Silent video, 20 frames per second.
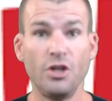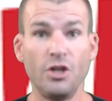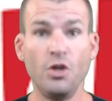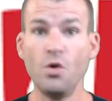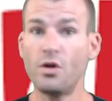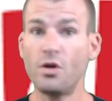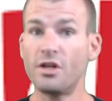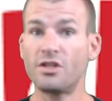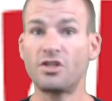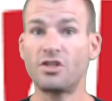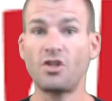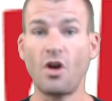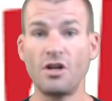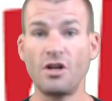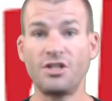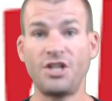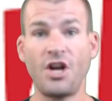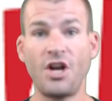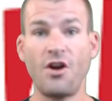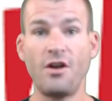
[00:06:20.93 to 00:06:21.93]
you could
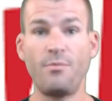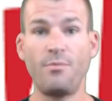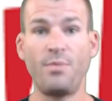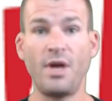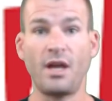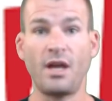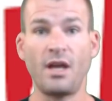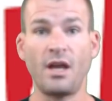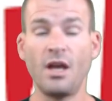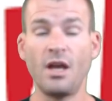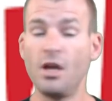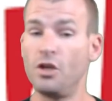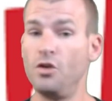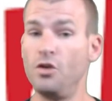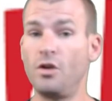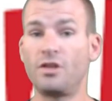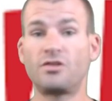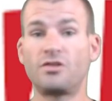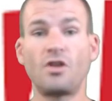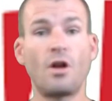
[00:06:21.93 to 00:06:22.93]
start cherry picking.
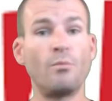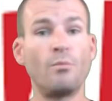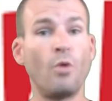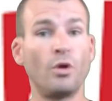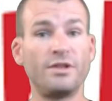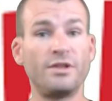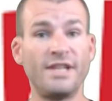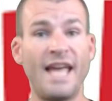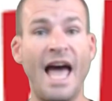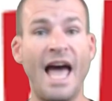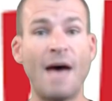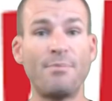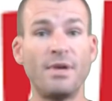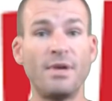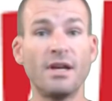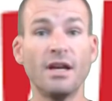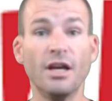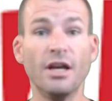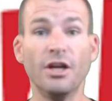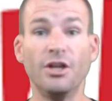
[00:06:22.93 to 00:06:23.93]
You can start
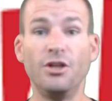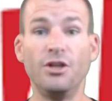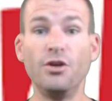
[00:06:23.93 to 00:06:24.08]
multi-apping.